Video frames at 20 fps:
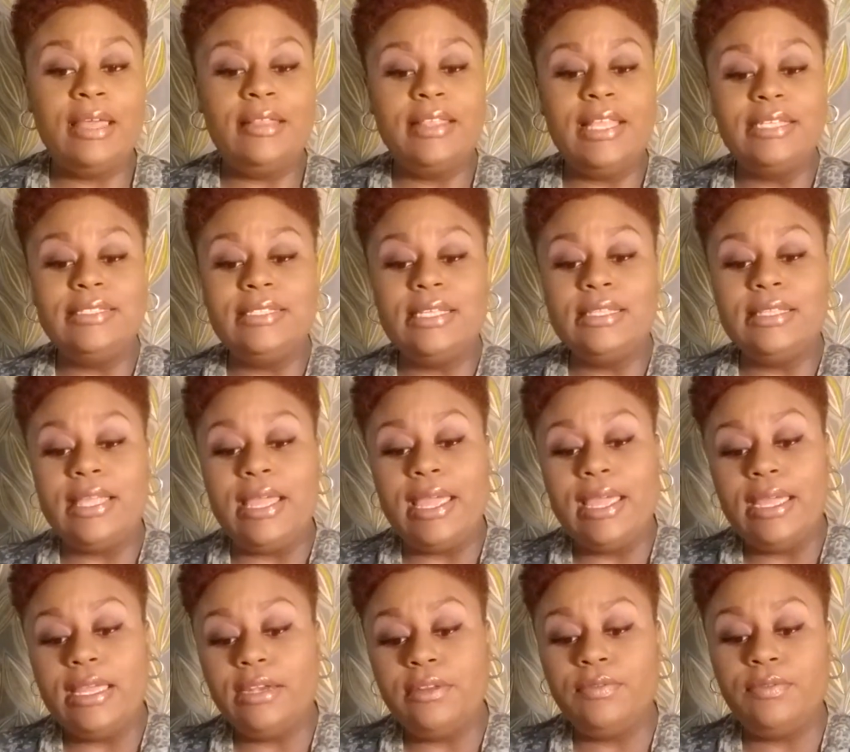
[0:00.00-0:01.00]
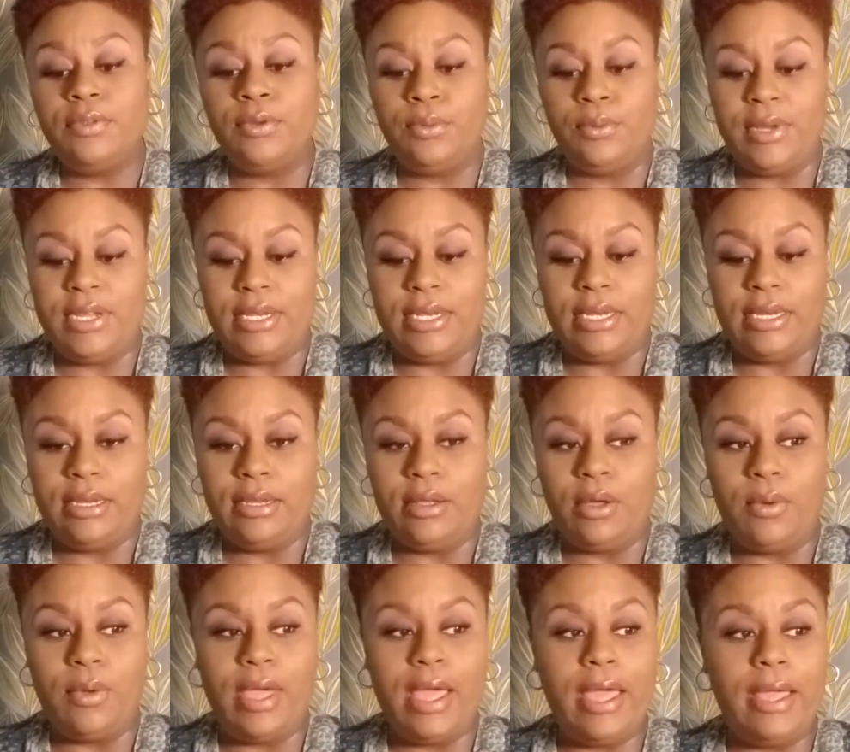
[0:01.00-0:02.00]
That's at the head of the reading.
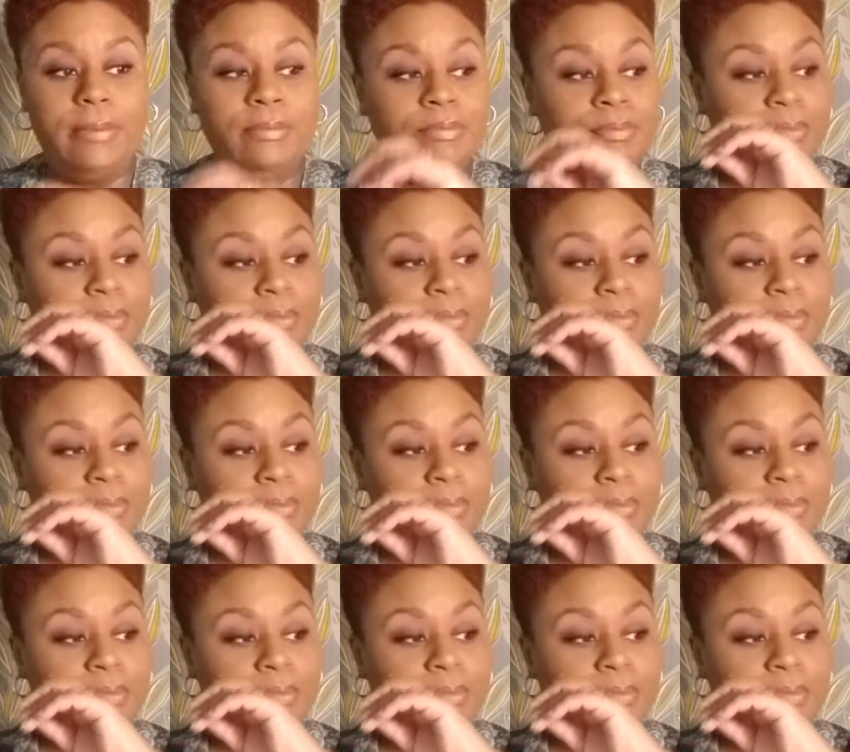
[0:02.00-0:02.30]
Okay,